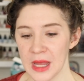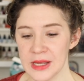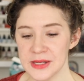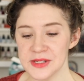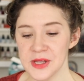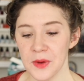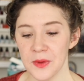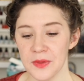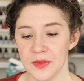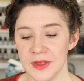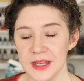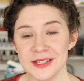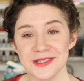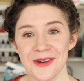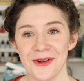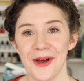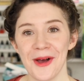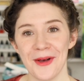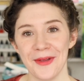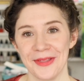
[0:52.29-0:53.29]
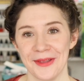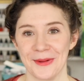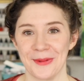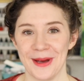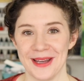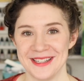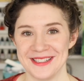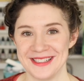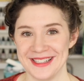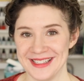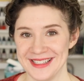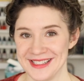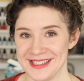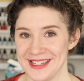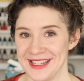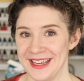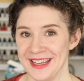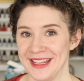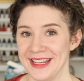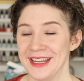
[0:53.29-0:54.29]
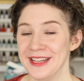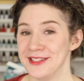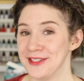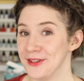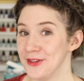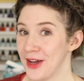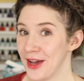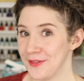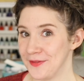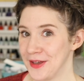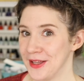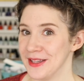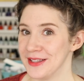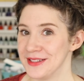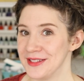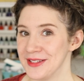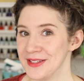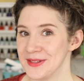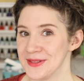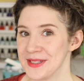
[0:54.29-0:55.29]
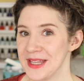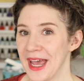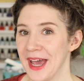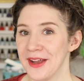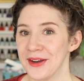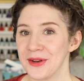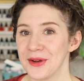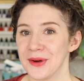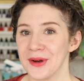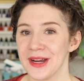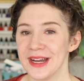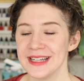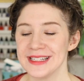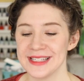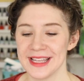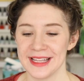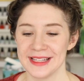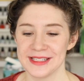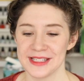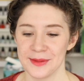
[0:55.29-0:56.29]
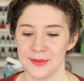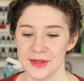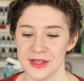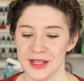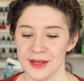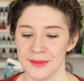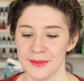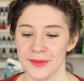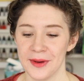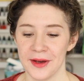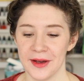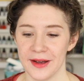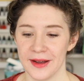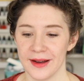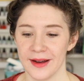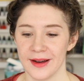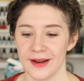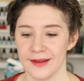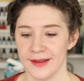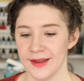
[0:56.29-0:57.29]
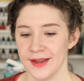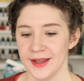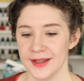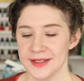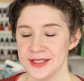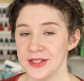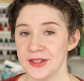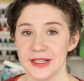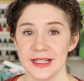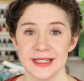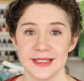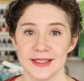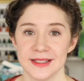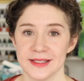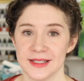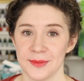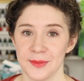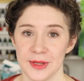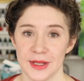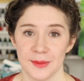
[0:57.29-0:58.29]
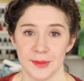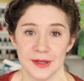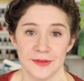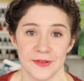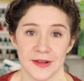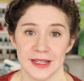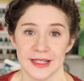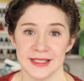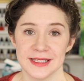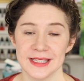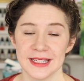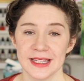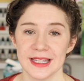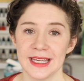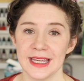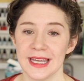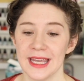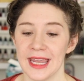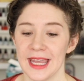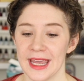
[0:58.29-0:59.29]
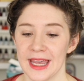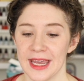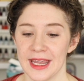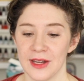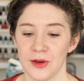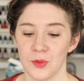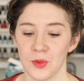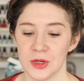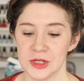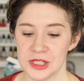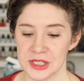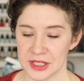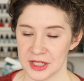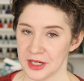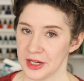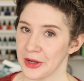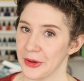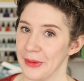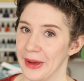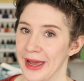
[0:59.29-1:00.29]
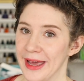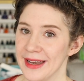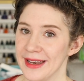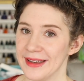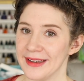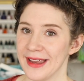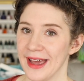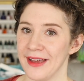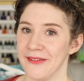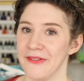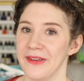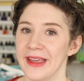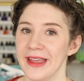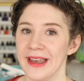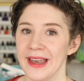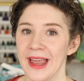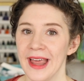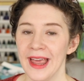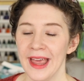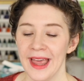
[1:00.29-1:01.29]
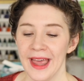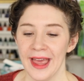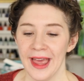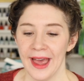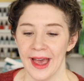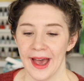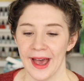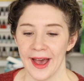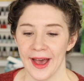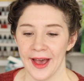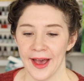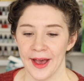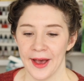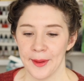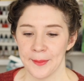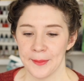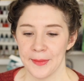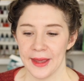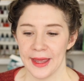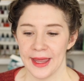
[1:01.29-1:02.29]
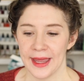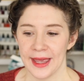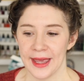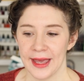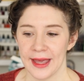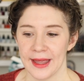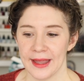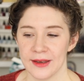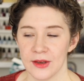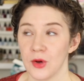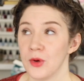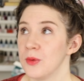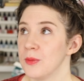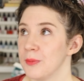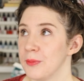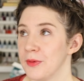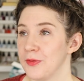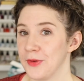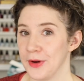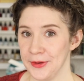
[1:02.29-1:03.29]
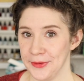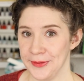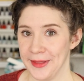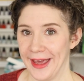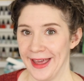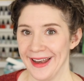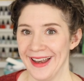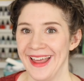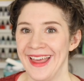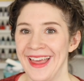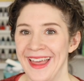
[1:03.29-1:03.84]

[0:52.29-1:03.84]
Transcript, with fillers: So these are all the questions that did not fall into those categories, and some of them are serious and some of them are fun and silly, and we're just going to go ahead and dive in. Um, and oh, before I do that,